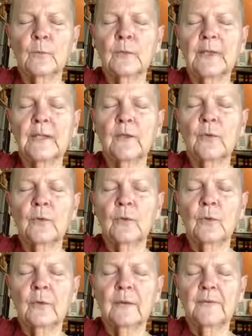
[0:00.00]
really
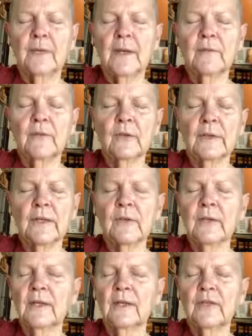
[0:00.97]
cool if you have your
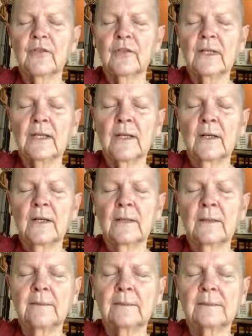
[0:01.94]
air conditioning on.